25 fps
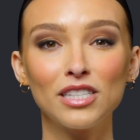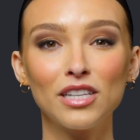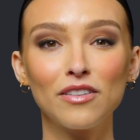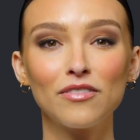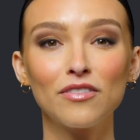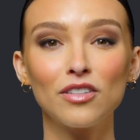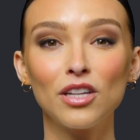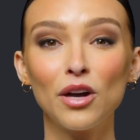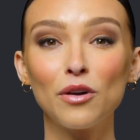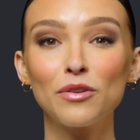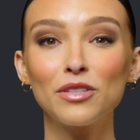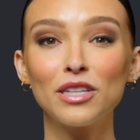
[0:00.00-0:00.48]
of
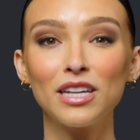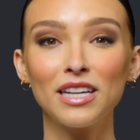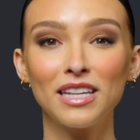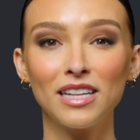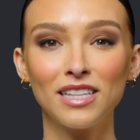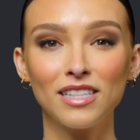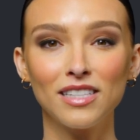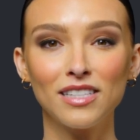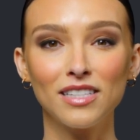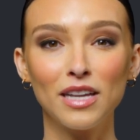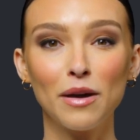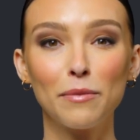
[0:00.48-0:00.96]

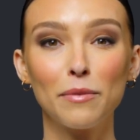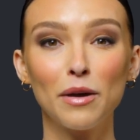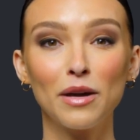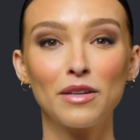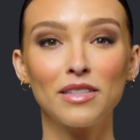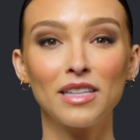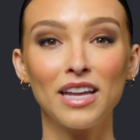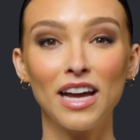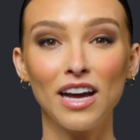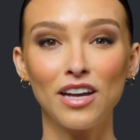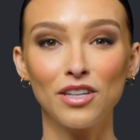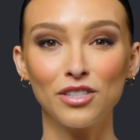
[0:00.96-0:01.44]
loneliness among
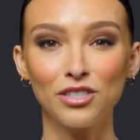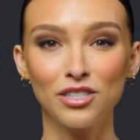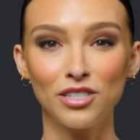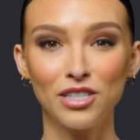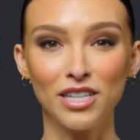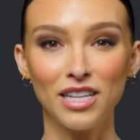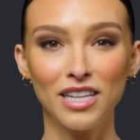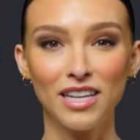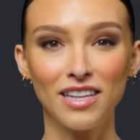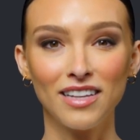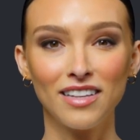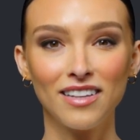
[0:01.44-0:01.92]
the
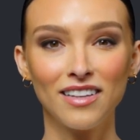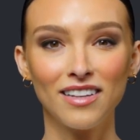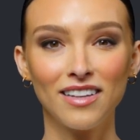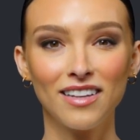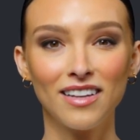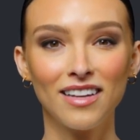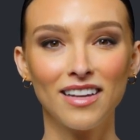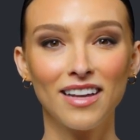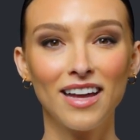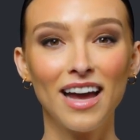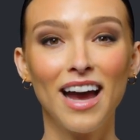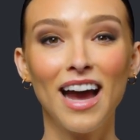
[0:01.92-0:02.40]
elderly.
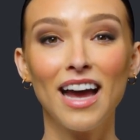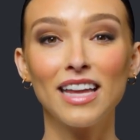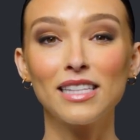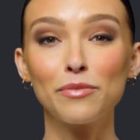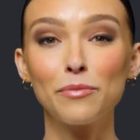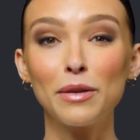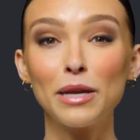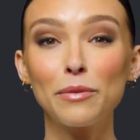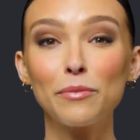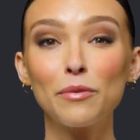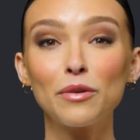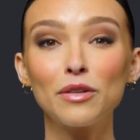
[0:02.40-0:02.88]
As
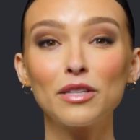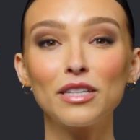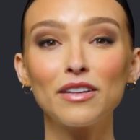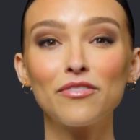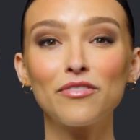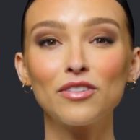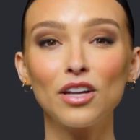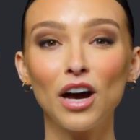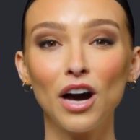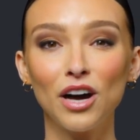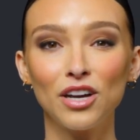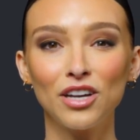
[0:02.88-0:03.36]
people live
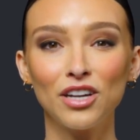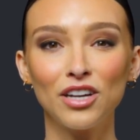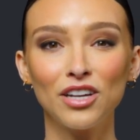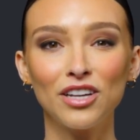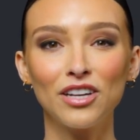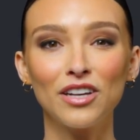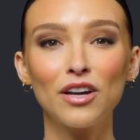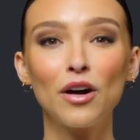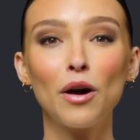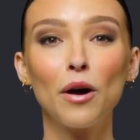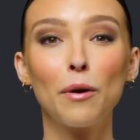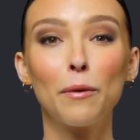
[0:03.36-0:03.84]

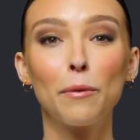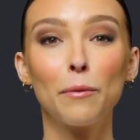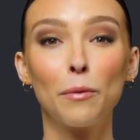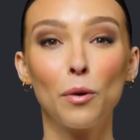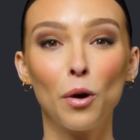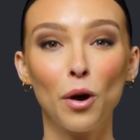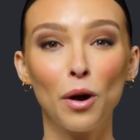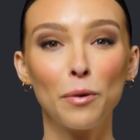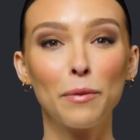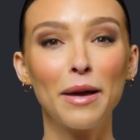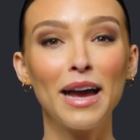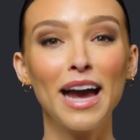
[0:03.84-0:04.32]
longer,
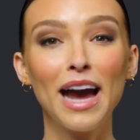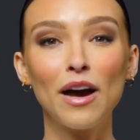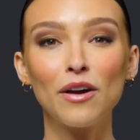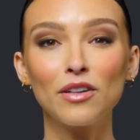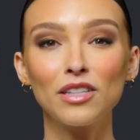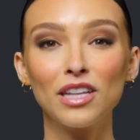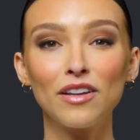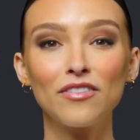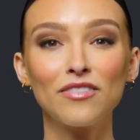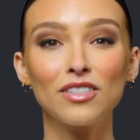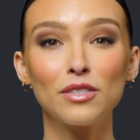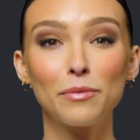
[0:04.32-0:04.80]
more may
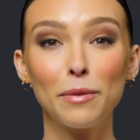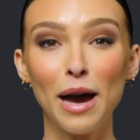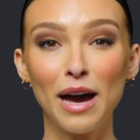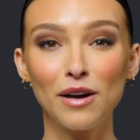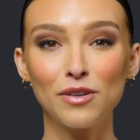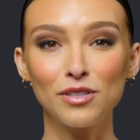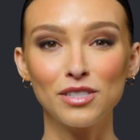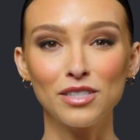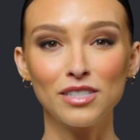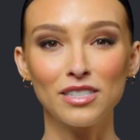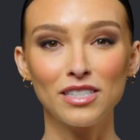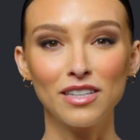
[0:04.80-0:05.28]
outlive
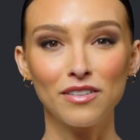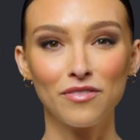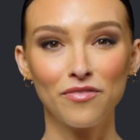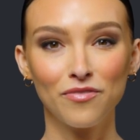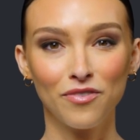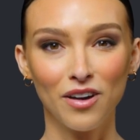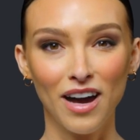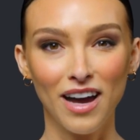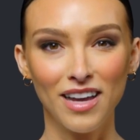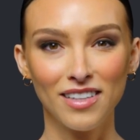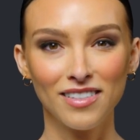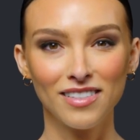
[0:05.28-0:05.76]
spouses and
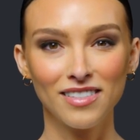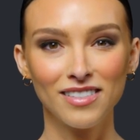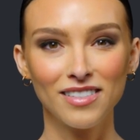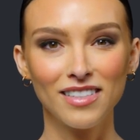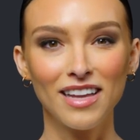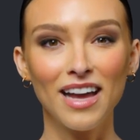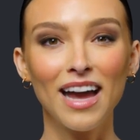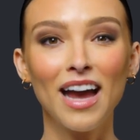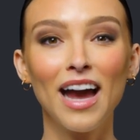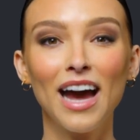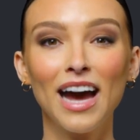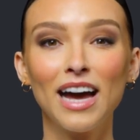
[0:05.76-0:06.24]
friends,
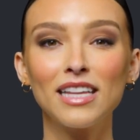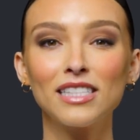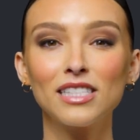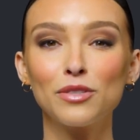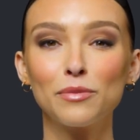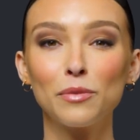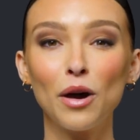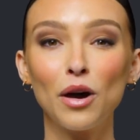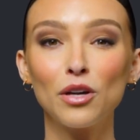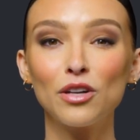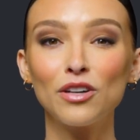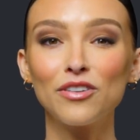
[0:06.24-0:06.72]
and
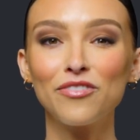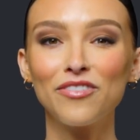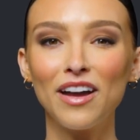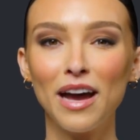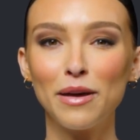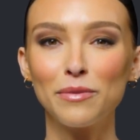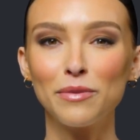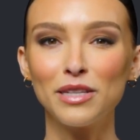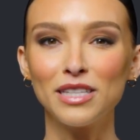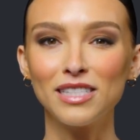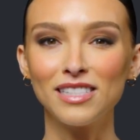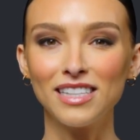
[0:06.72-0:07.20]
smaller
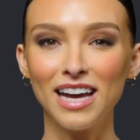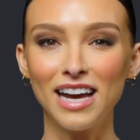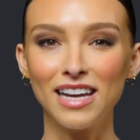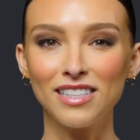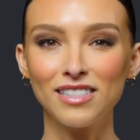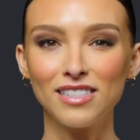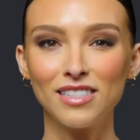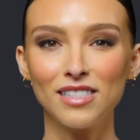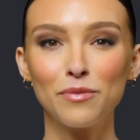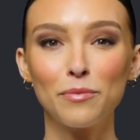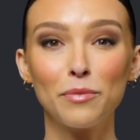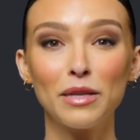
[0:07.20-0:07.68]
family
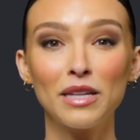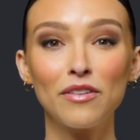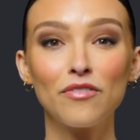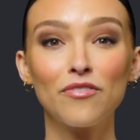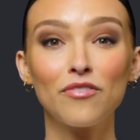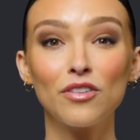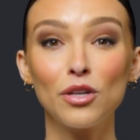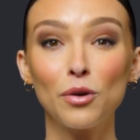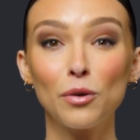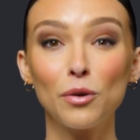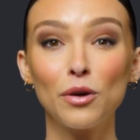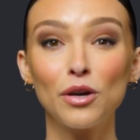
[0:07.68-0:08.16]
sizes mean
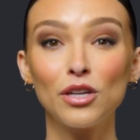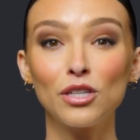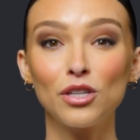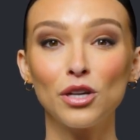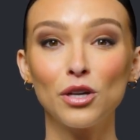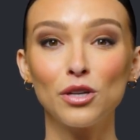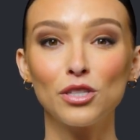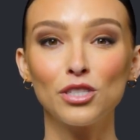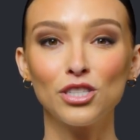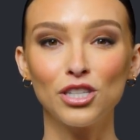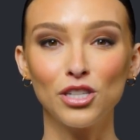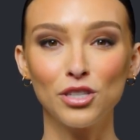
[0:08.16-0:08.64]
fewer
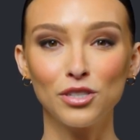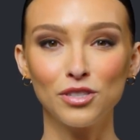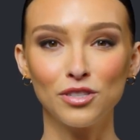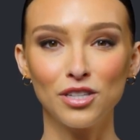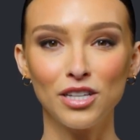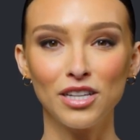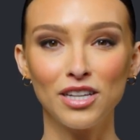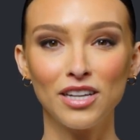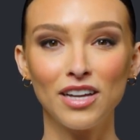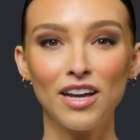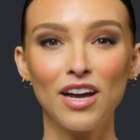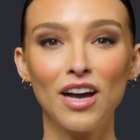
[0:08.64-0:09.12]
adult
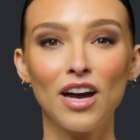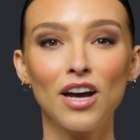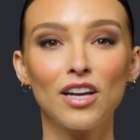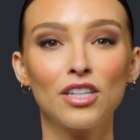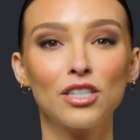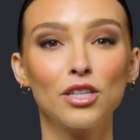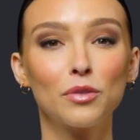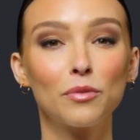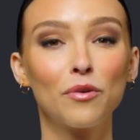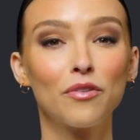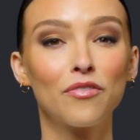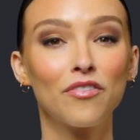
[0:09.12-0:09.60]
children
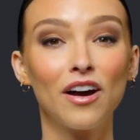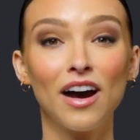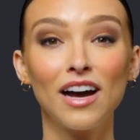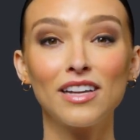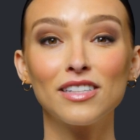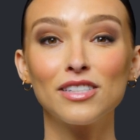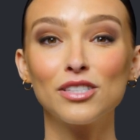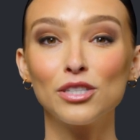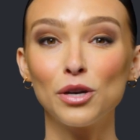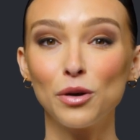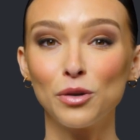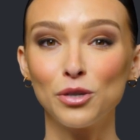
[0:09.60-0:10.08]
to provide
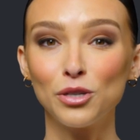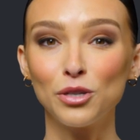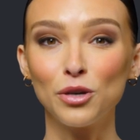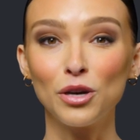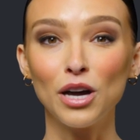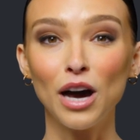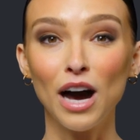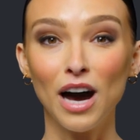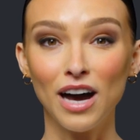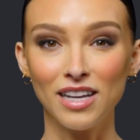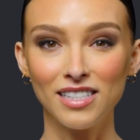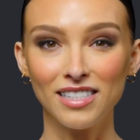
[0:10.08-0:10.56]
social
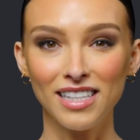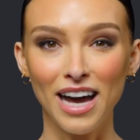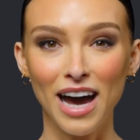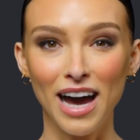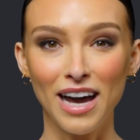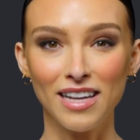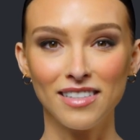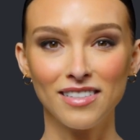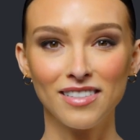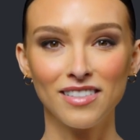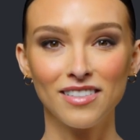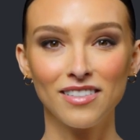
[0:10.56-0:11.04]

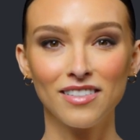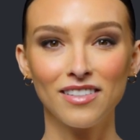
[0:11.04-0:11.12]
contact.